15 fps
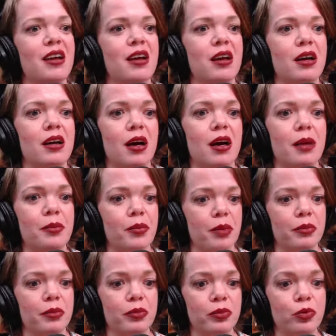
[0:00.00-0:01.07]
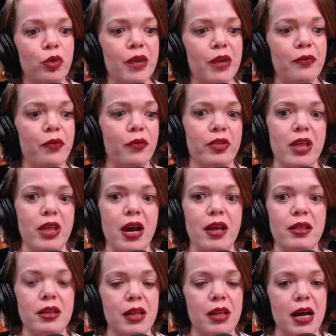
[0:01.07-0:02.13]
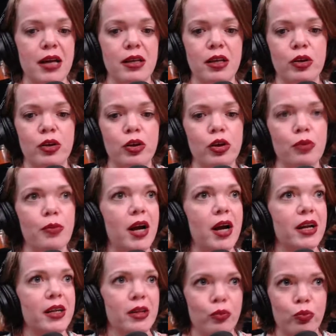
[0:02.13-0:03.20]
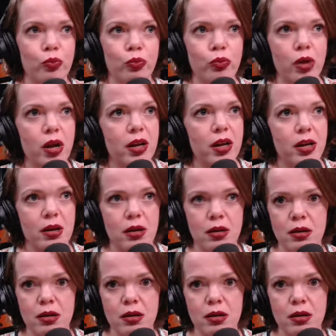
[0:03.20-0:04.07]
I'm grateful for that. And your mind can run